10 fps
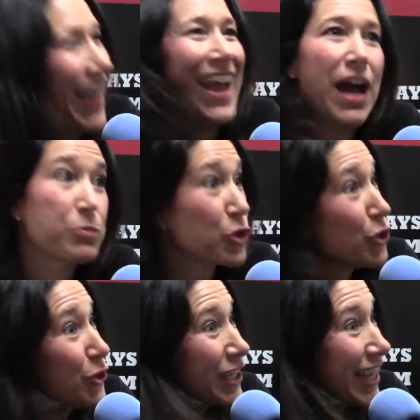
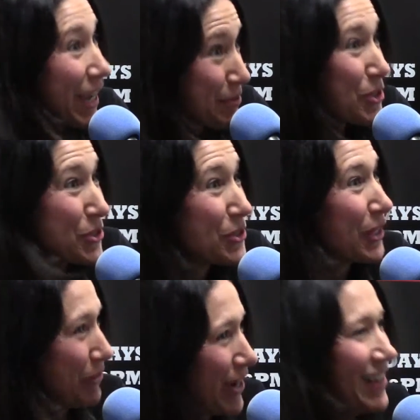absolutely, absolutely.
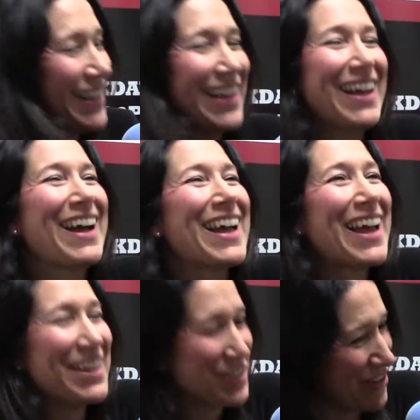That's well, key, right?
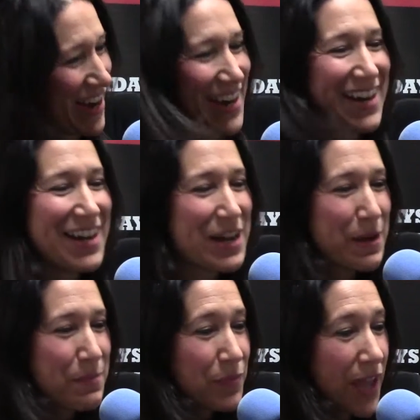That's right.
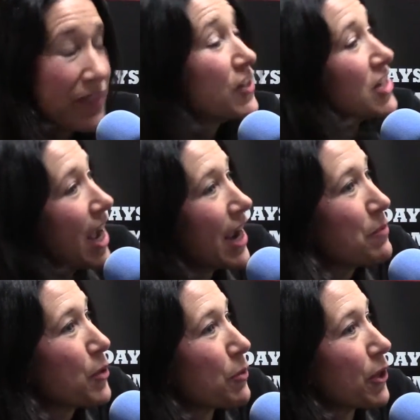Um, at the
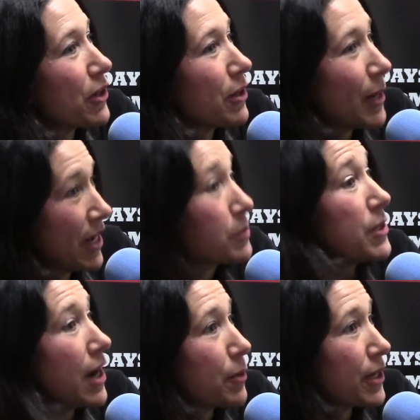time, we were my
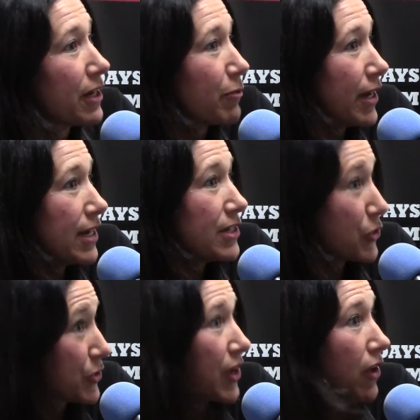husband and I were getting ready to
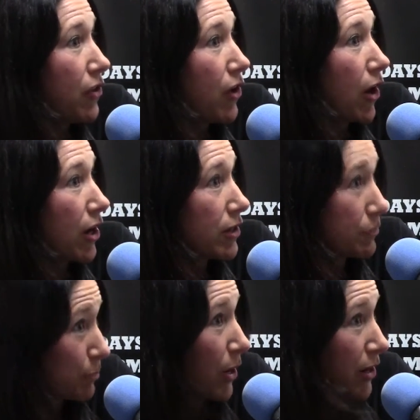sell
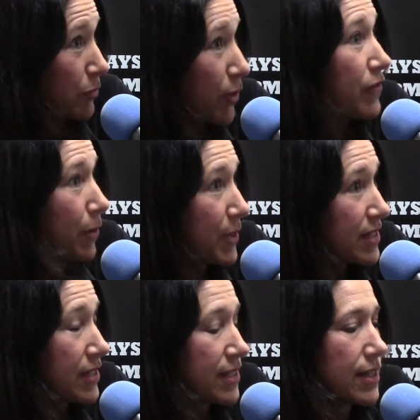our, our one of our
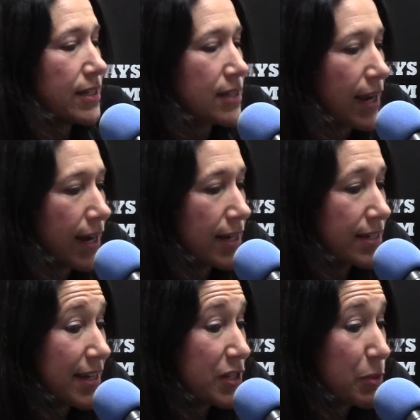businesses, and he
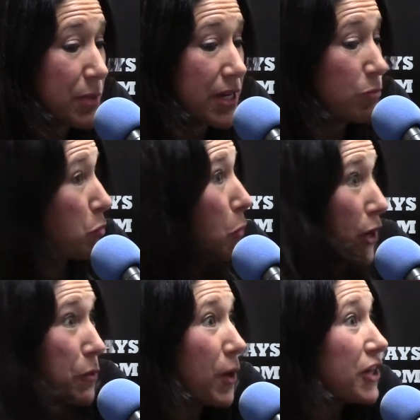said to me, "What
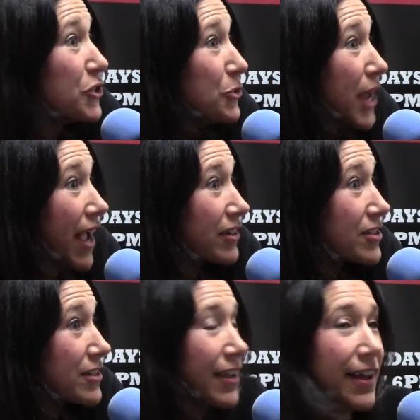do you want to do
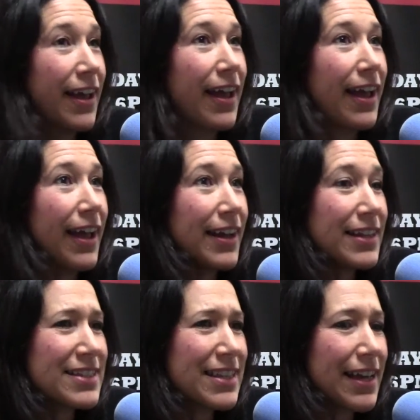next?" And
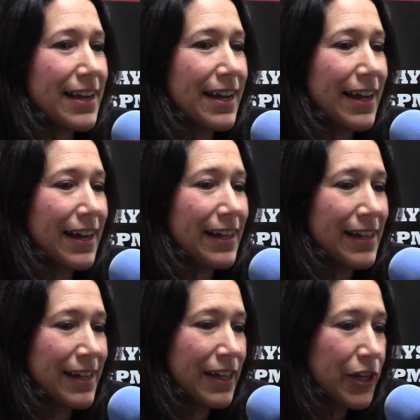he said, uh,
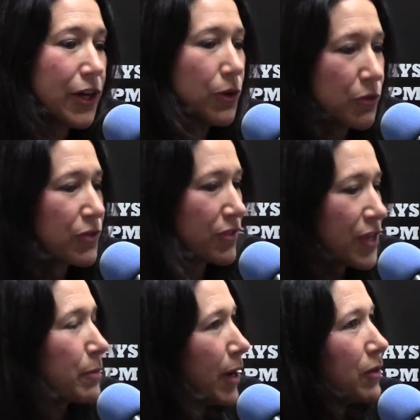"You know,
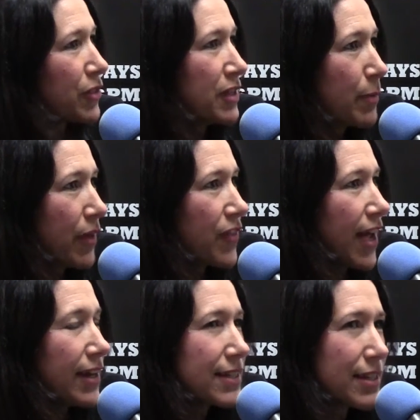think about think about
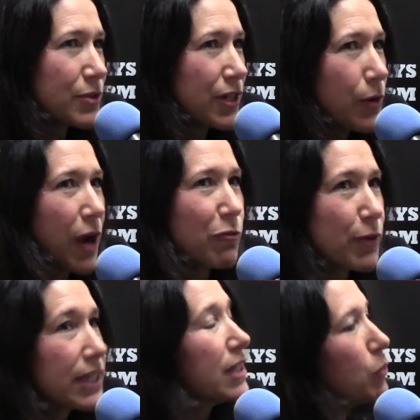that." And I said, "You know, I
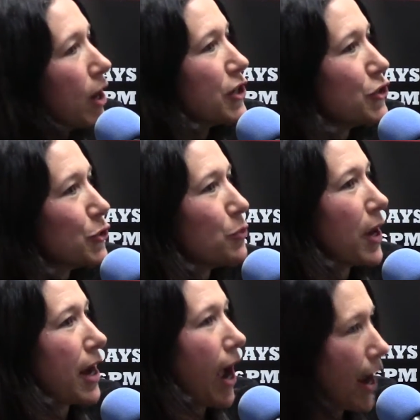really want to do
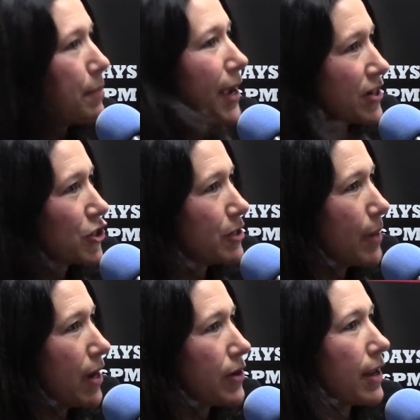what I'm passionate
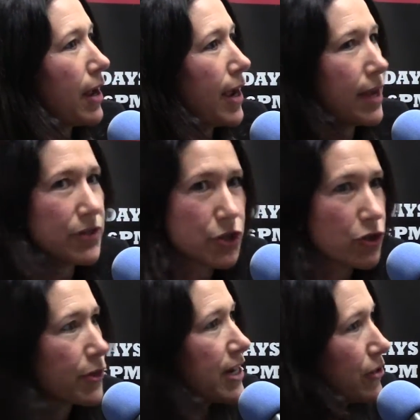about. I have a
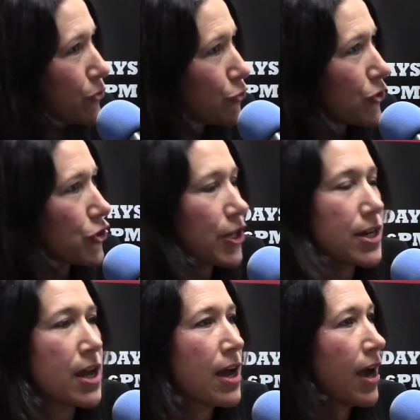degree in
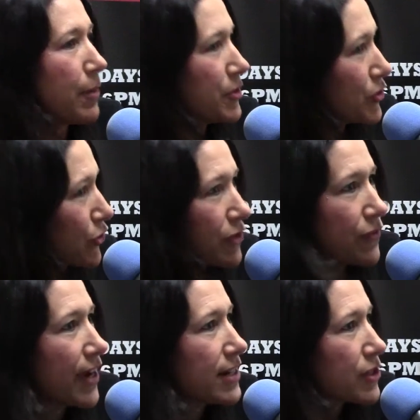nutrition. I've been
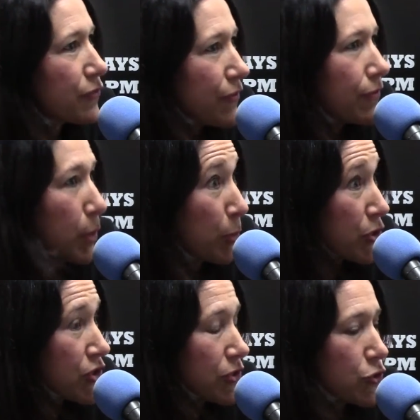certified as a, a
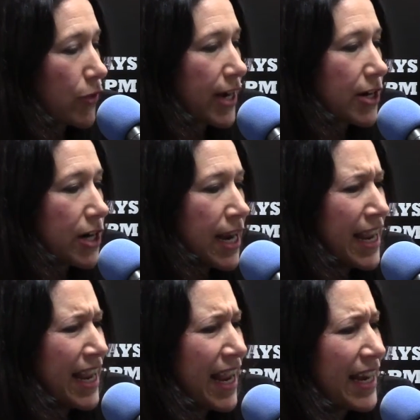personal trainer,
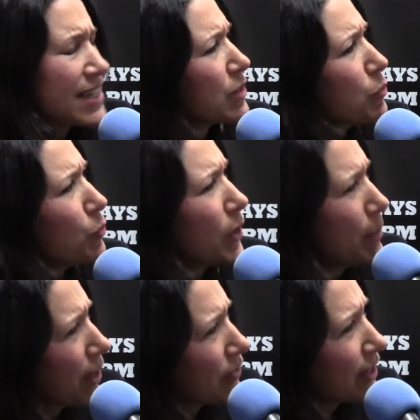and he said, "What
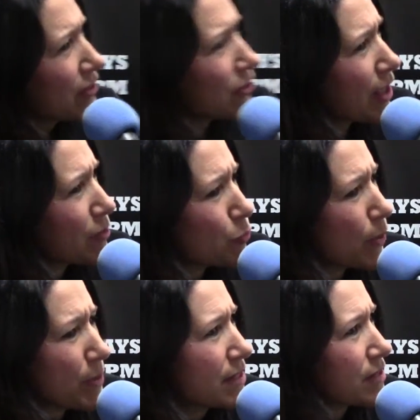about that that
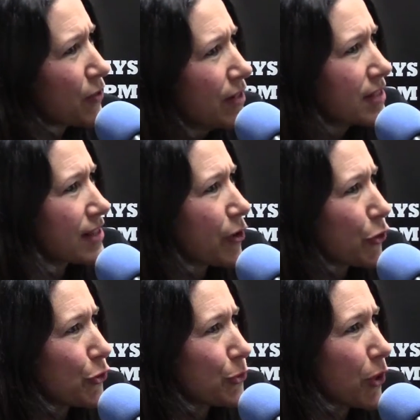women's fitness
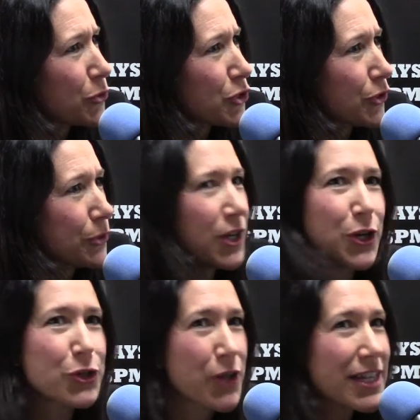center you go to?"
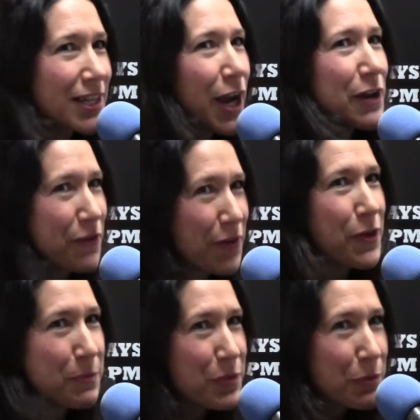So that's kind of
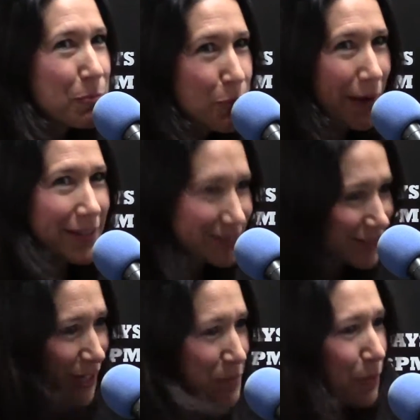the the bright
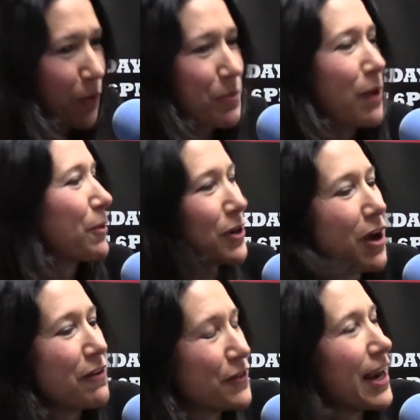light bulb that went
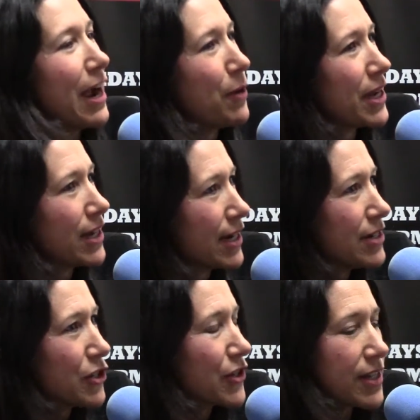off, and how I got
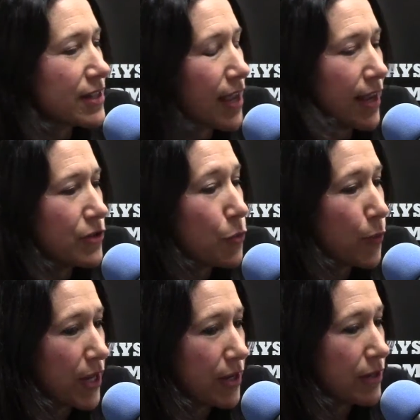into this. And
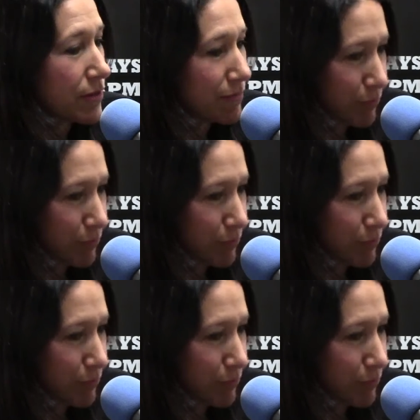we